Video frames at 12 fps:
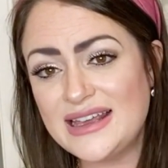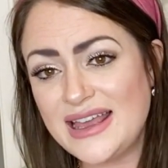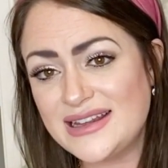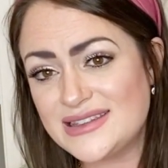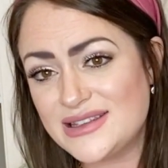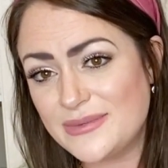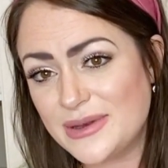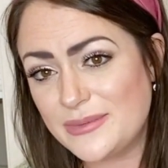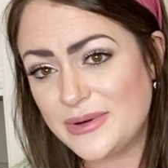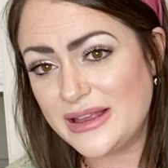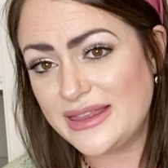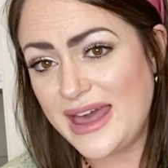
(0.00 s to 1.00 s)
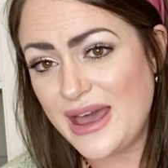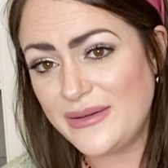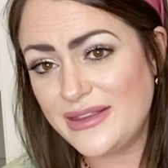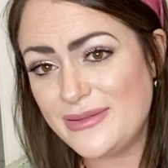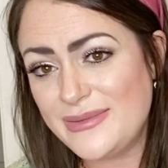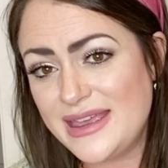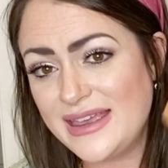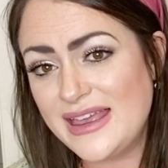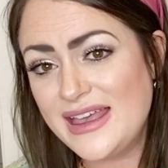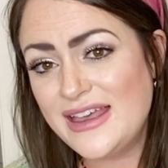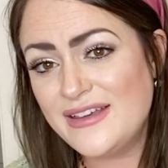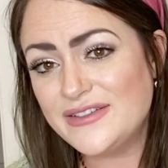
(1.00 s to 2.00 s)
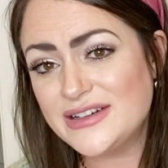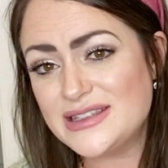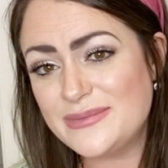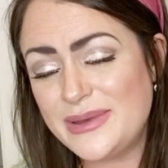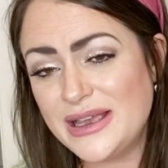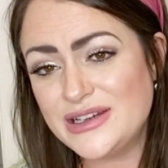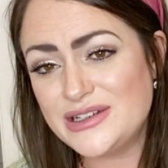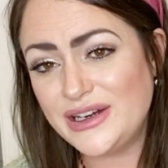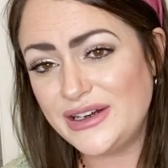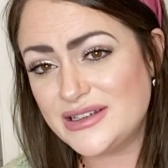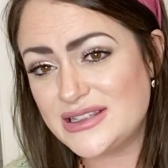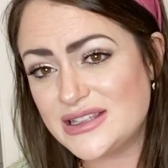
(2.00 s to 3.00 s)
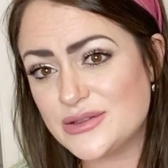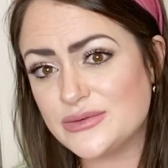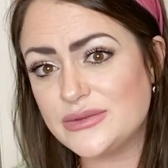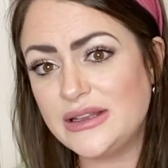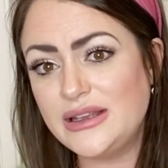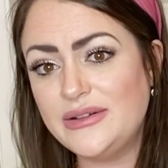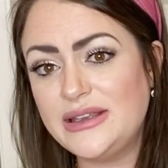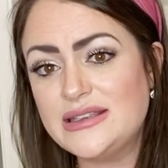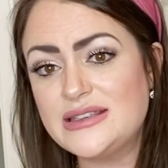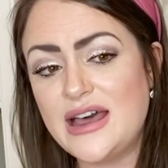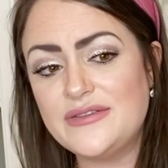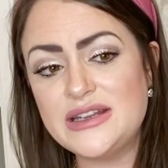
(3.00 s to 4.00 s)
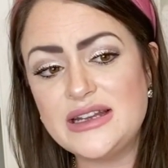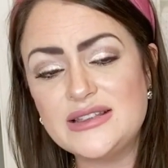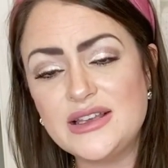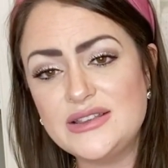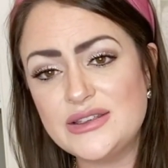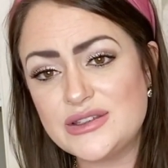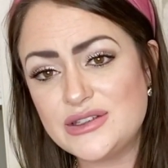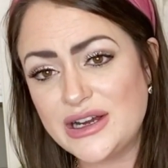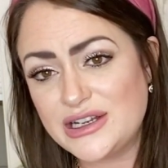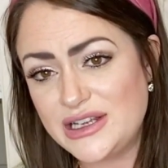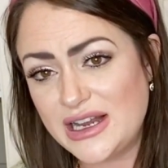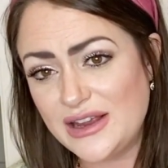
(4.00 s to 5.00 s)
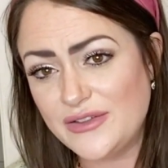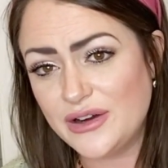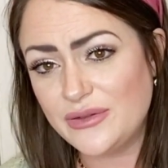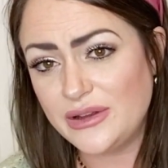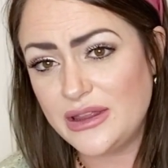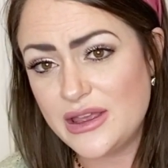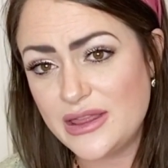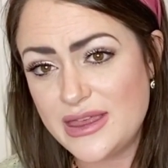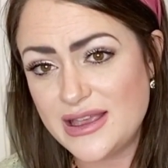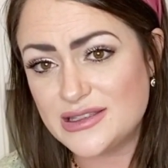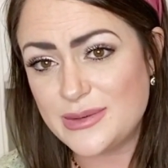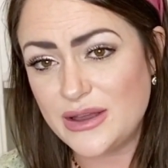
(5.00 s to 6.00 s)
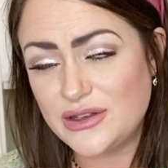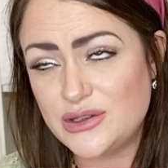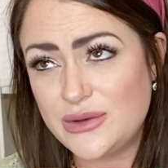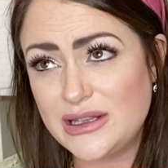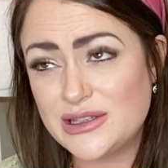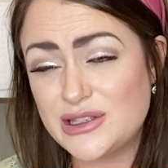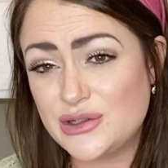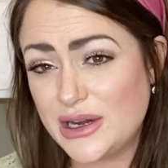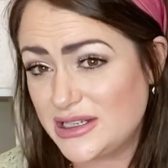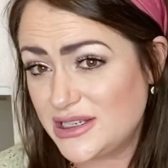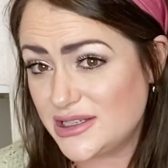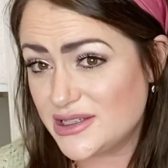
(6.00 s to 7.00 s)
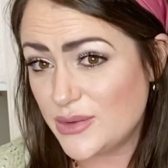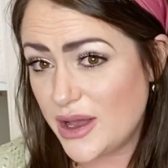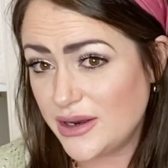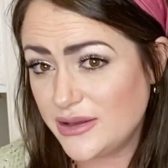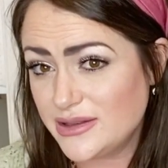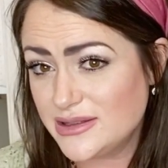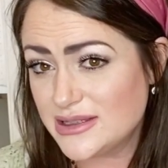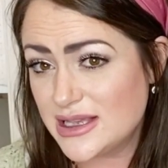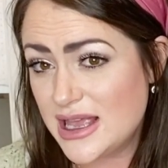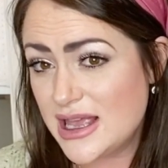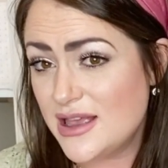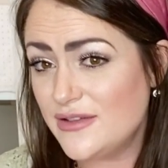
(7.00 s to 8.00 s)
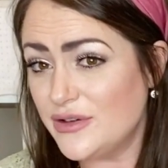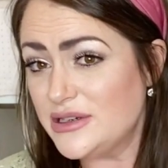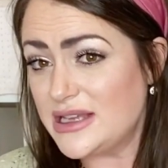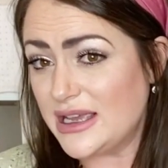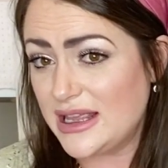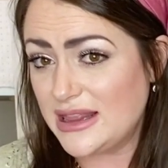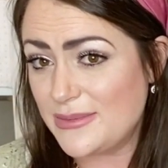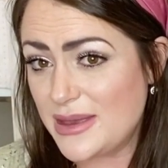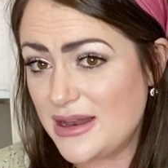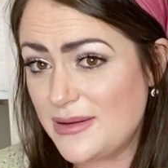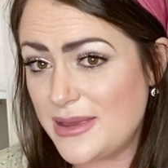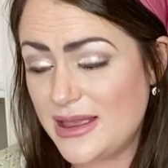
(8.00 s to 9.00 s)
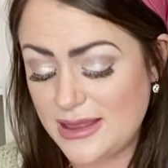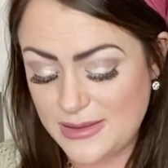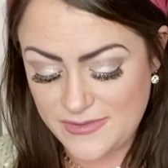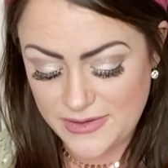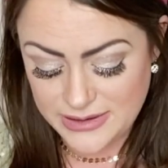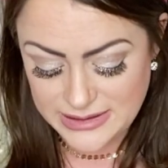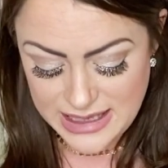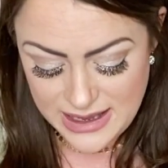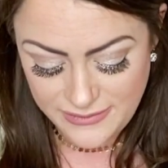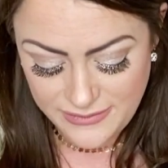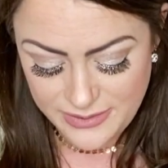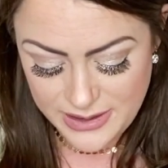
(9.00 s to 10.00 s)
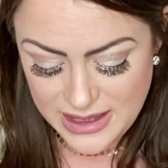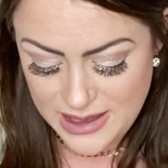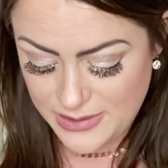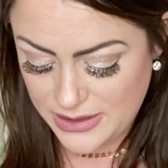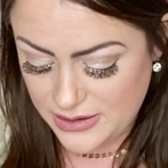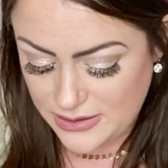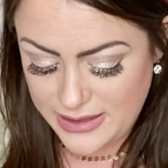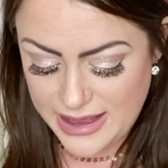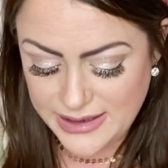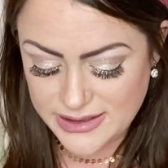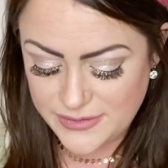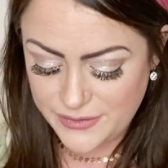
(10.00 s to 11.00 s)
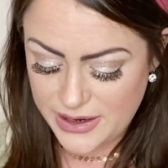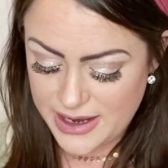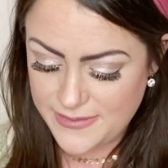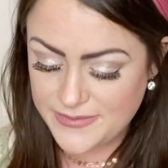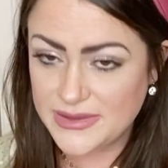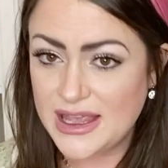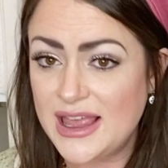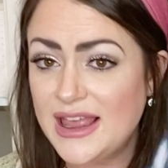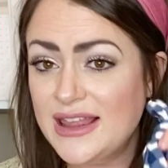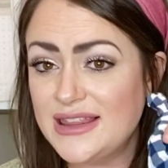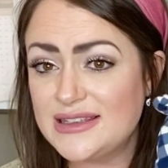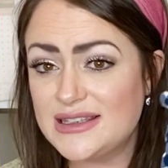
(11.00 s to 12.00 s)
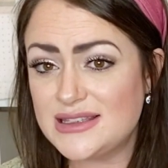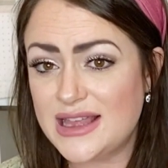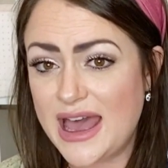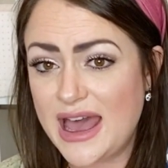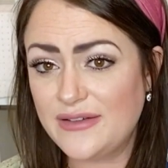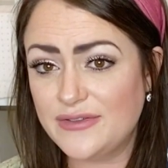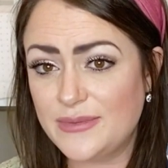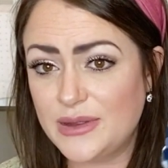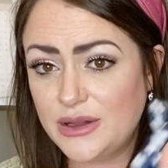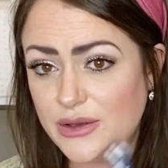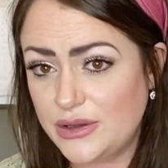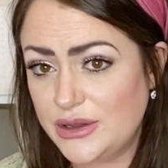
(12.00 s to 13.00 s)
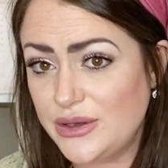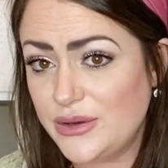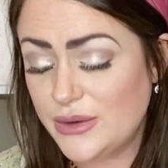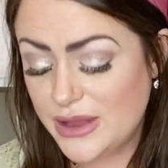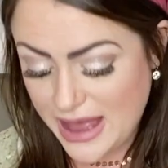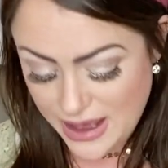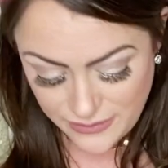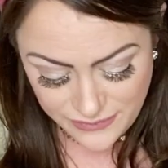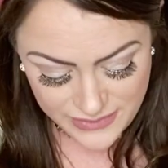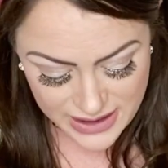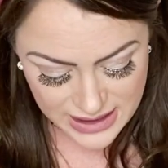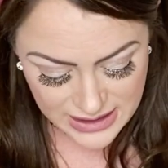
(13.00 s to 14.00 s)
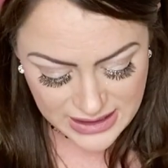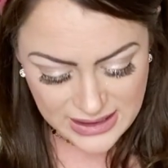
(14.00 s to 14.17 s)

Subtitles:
and so I'm gonna bring that with me for some pictures. It's really, really soft, and it's also stretchy, and I've heard really good things about doing stretchy swaddles for tucking them in and making them feel safe, but keeping their legs free. This is the hat from the Lou & Lou outfit,